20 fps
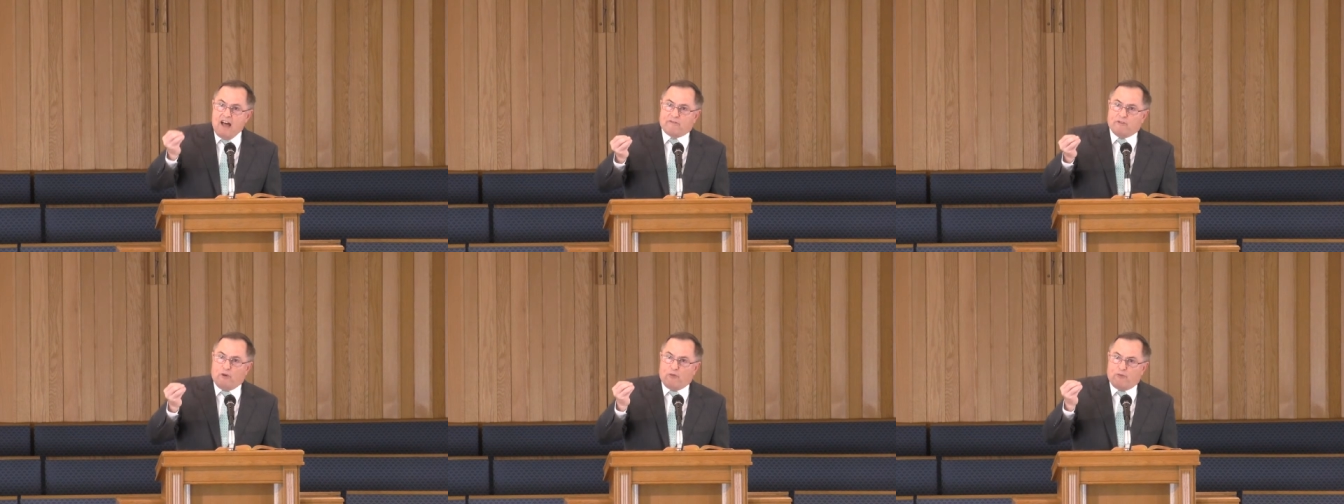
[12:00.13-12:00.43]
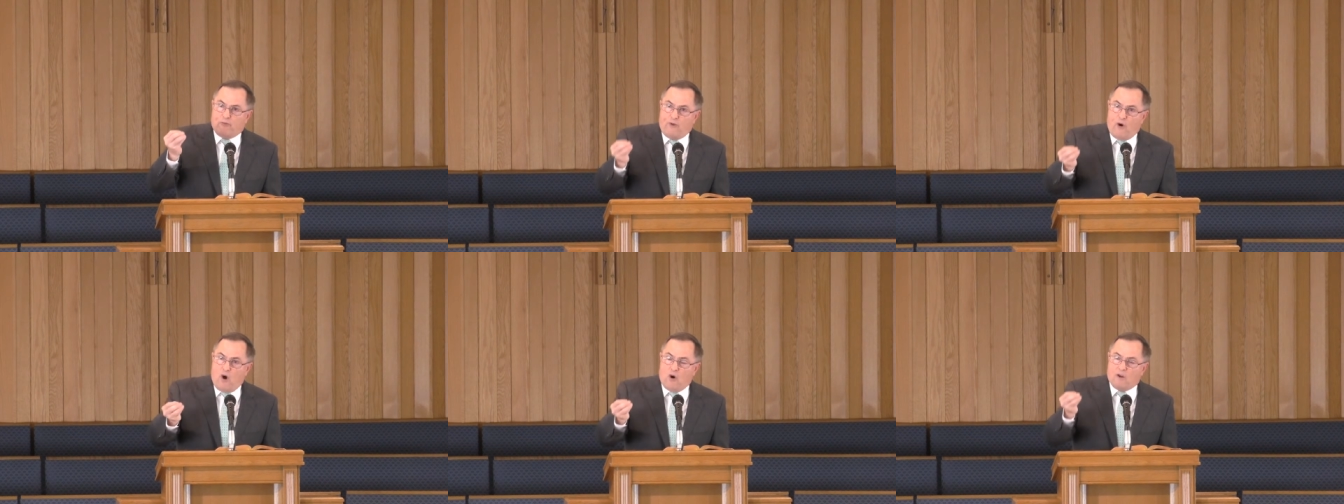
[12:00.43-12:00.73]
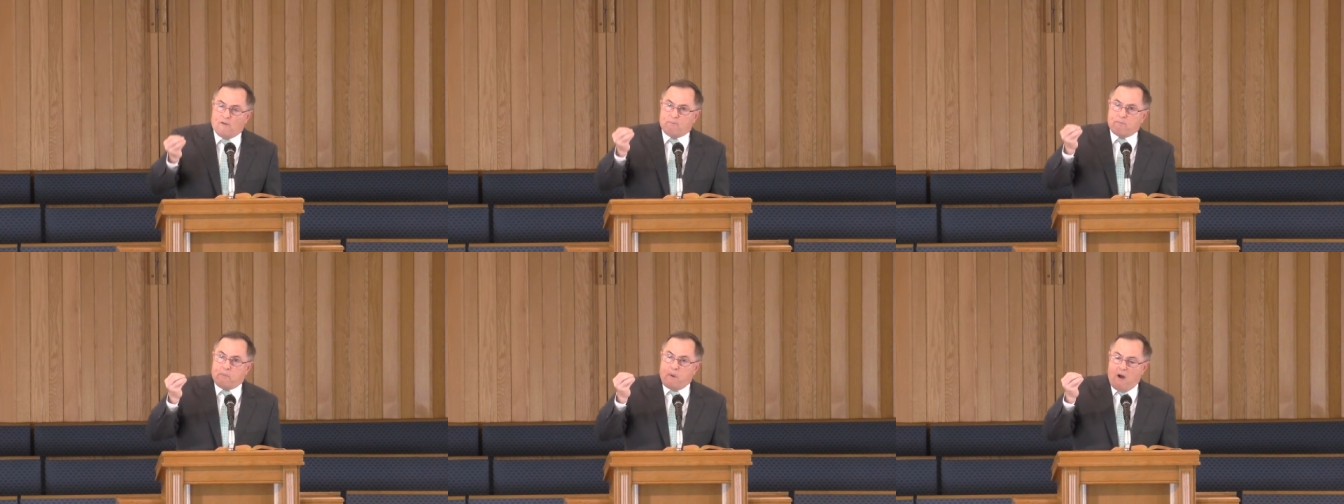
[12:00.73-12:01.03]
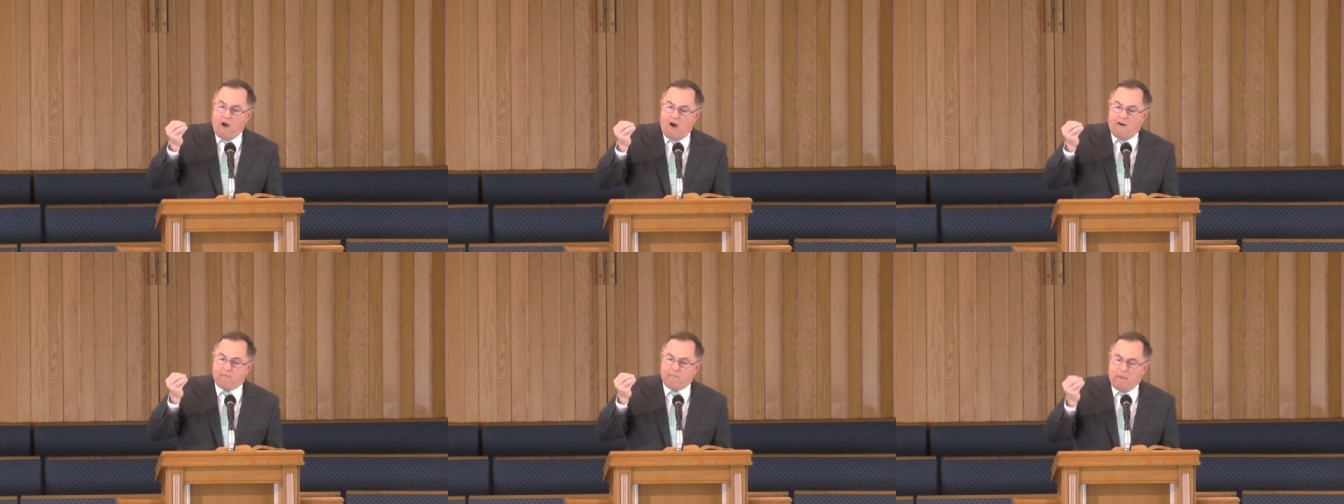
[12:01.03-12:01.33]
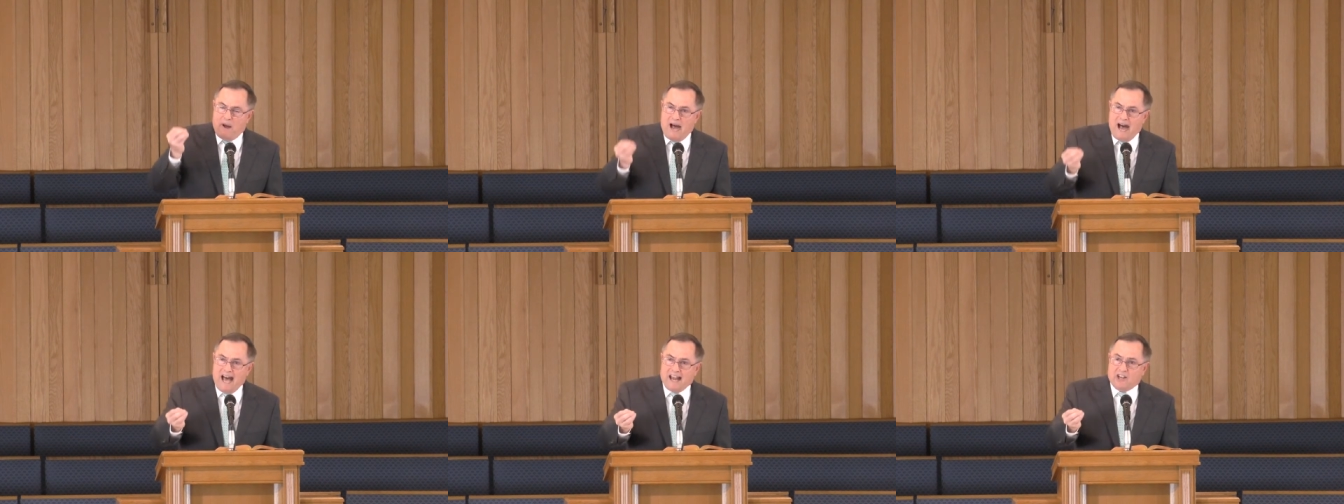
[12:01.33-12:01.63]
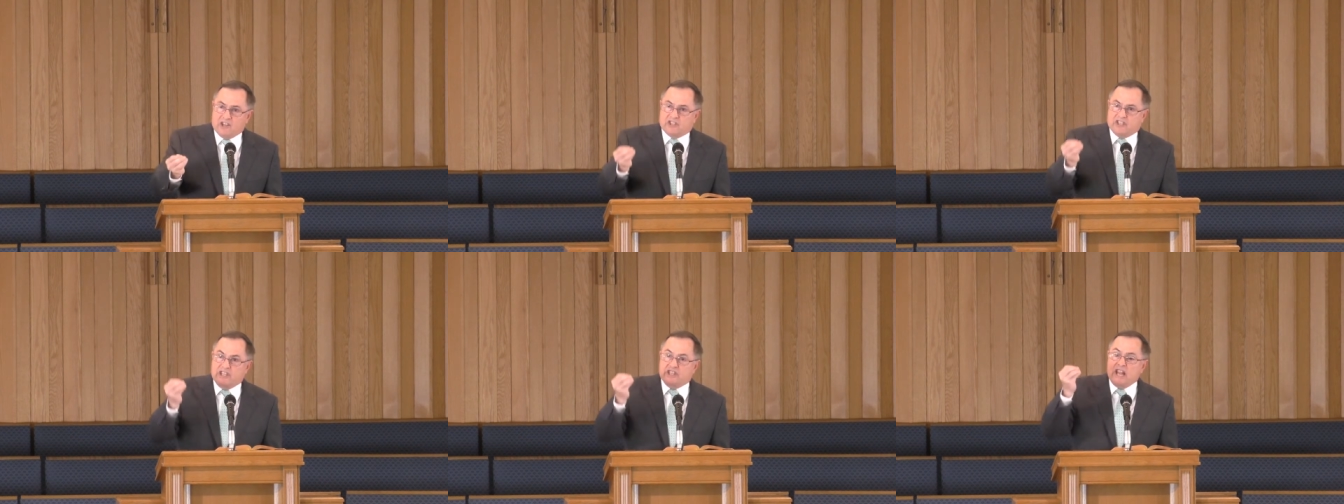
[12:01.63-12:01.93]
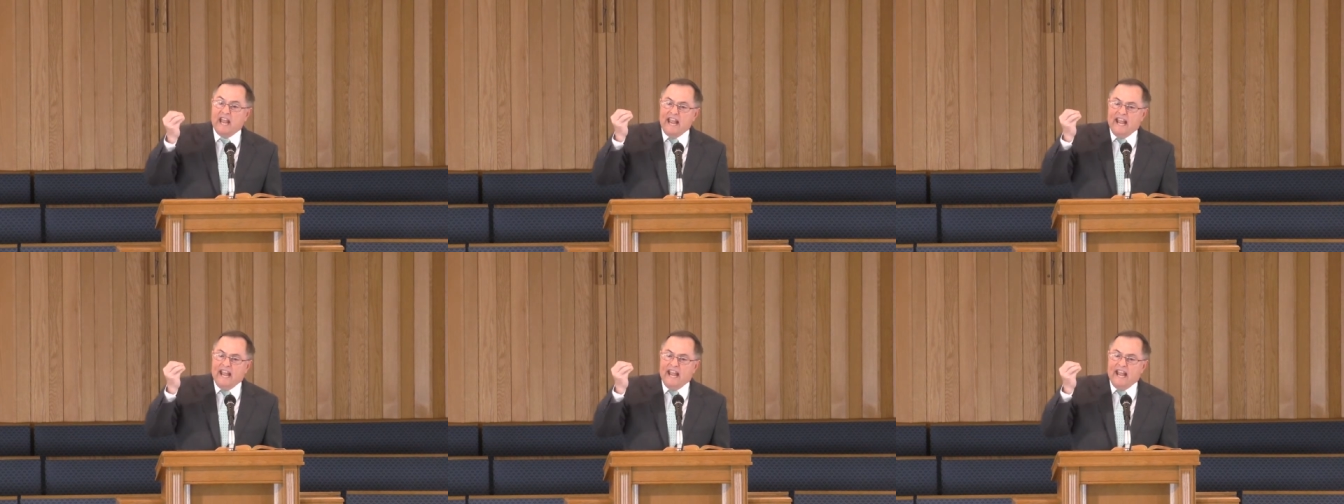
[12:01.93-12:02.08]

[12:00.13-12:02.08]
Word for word: the fault of, of, policies,